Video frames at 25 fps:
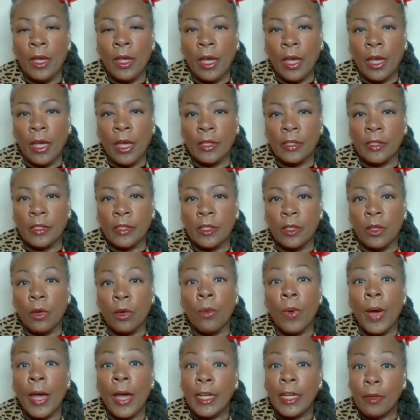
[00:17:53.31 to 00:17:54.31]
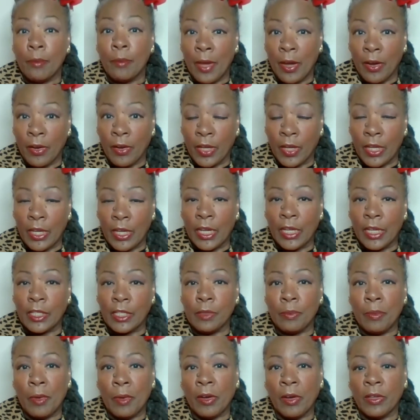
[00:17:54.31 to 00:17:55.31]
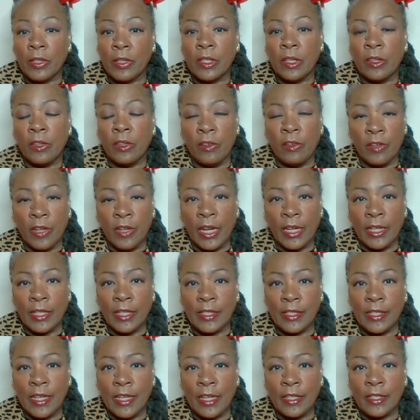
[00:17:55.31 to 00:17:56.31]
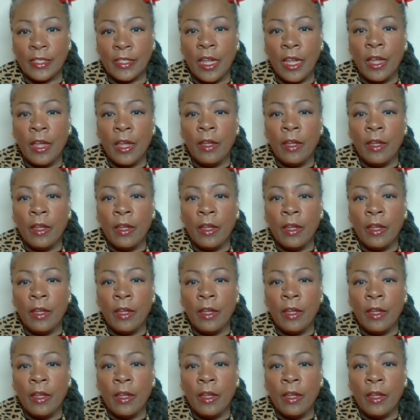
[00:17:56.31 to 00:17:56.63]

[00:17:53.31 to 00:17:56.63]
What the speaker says: as the white American experience in the United States.